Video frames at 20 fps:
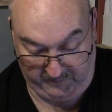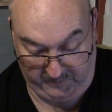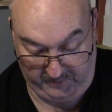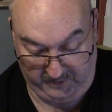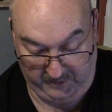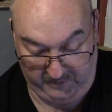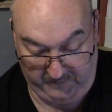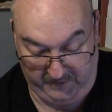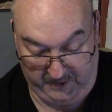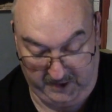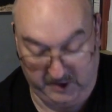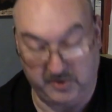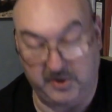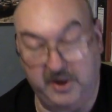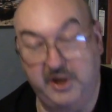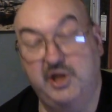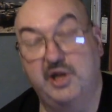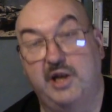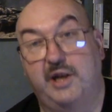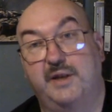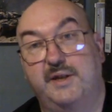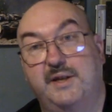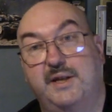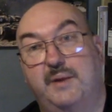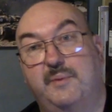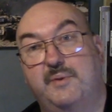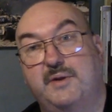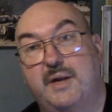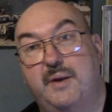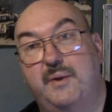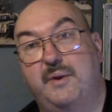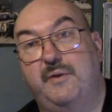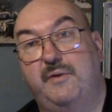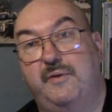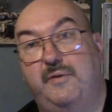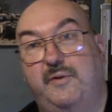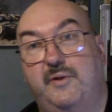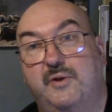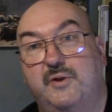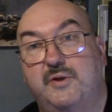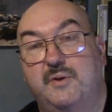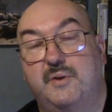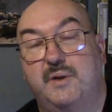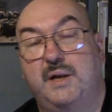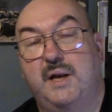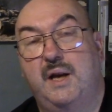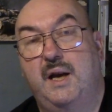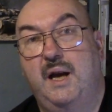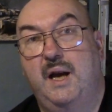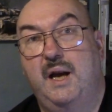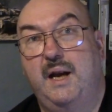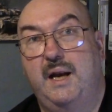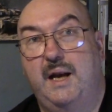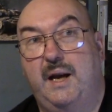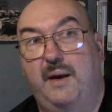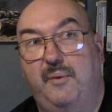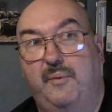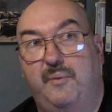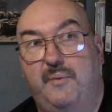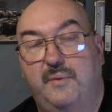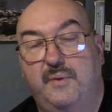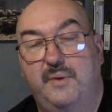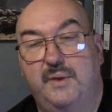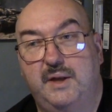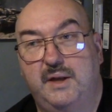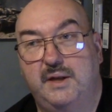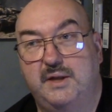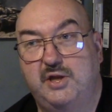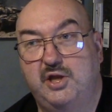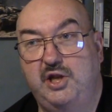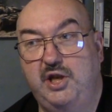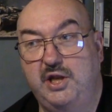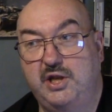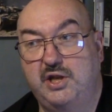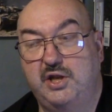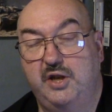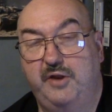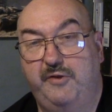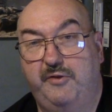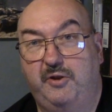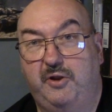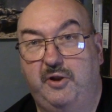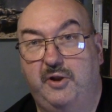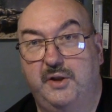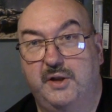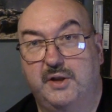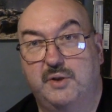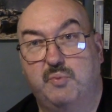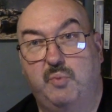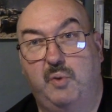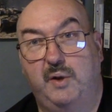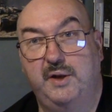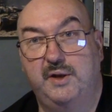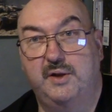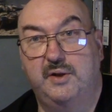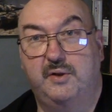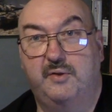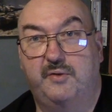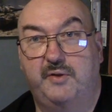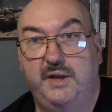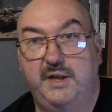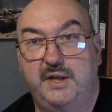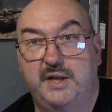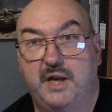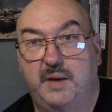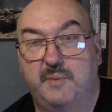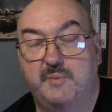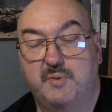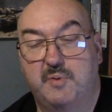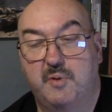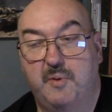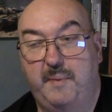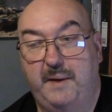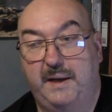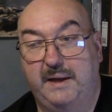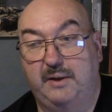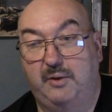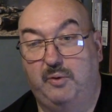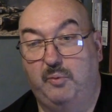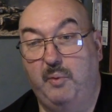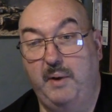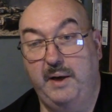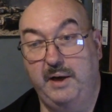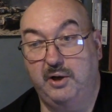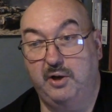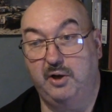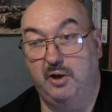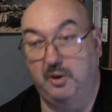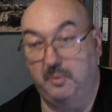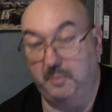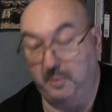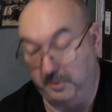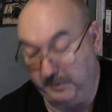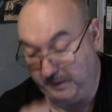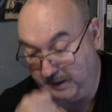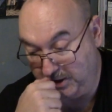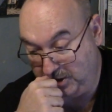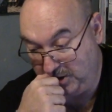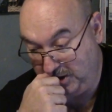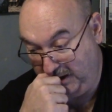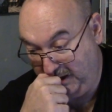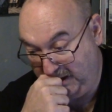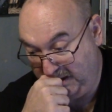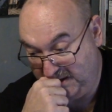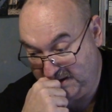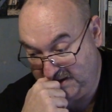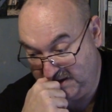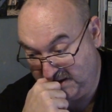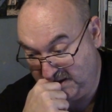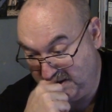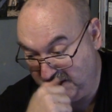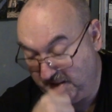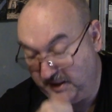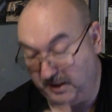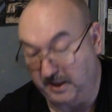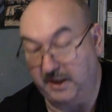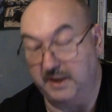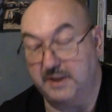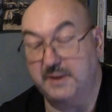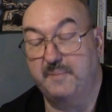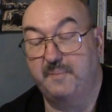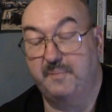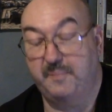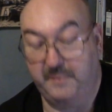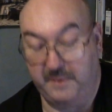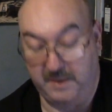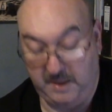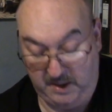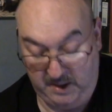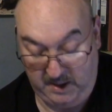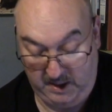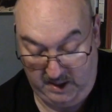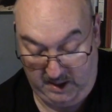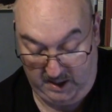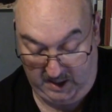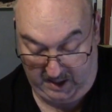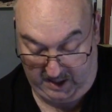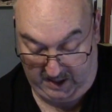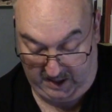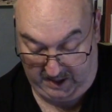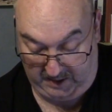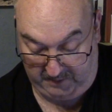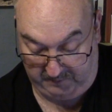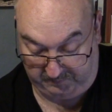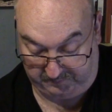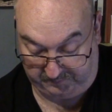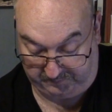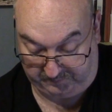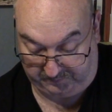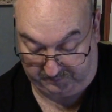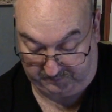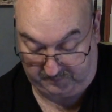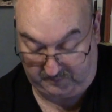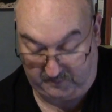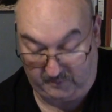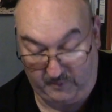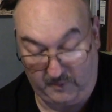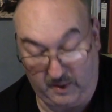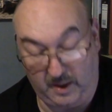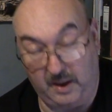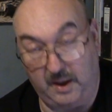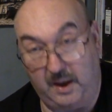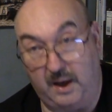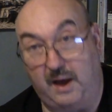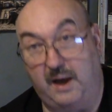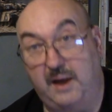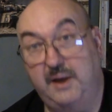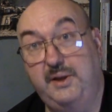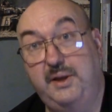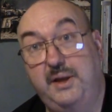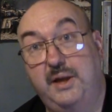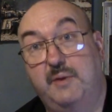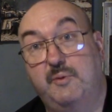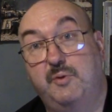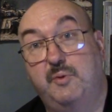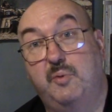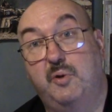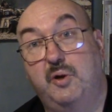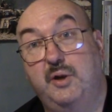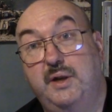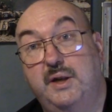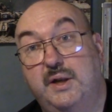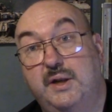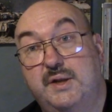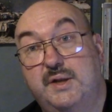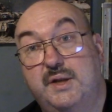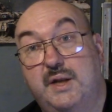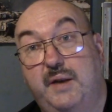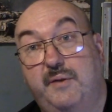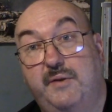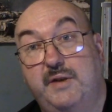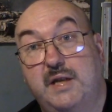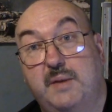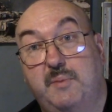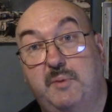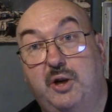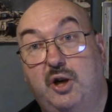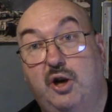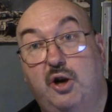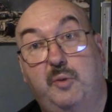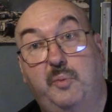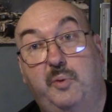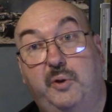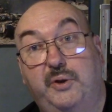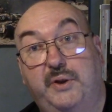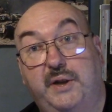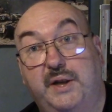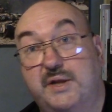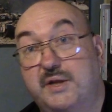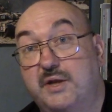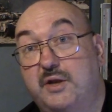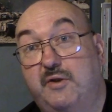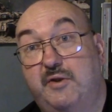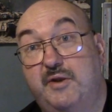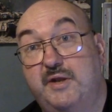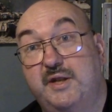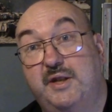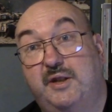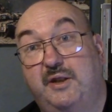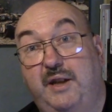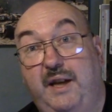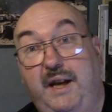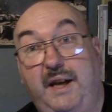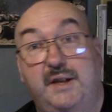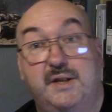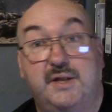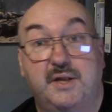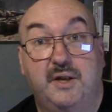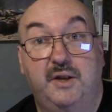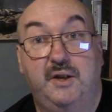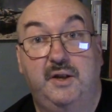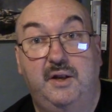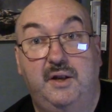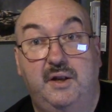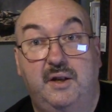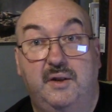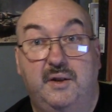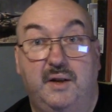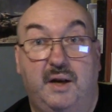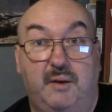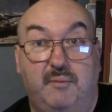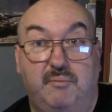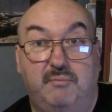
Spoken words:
Victory chart. That was how they referred to it. Now, the suggestion you roll in this 1 to 3 times per battle when a kobold actually hits the target. I think it would work nicely every time a kobold gets a critical hit. That